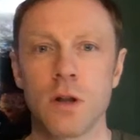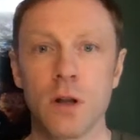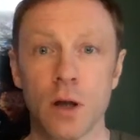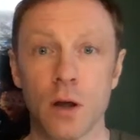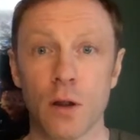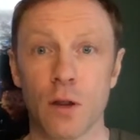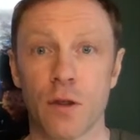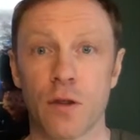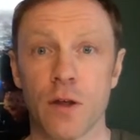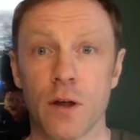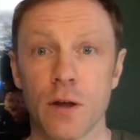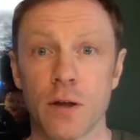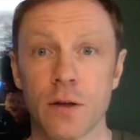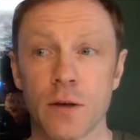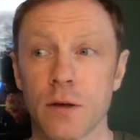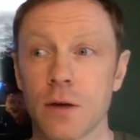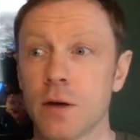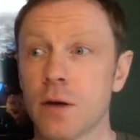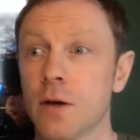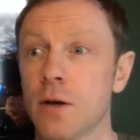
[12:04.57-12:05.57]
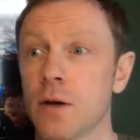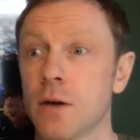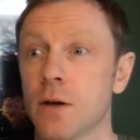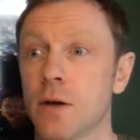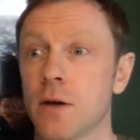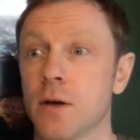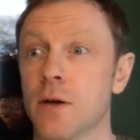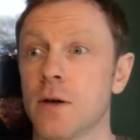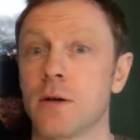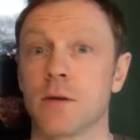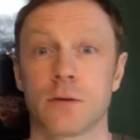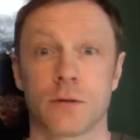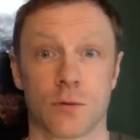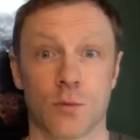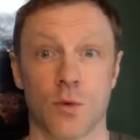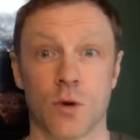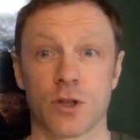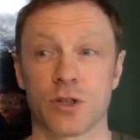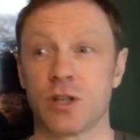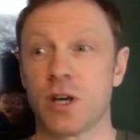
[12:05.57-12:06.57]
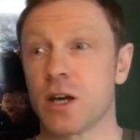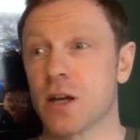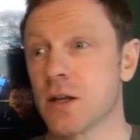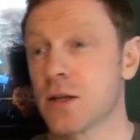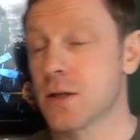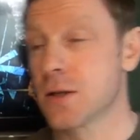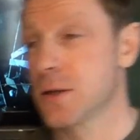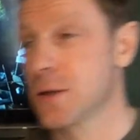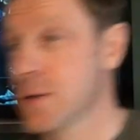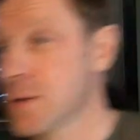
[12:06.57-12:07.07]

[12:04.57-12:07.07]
little thing. One second.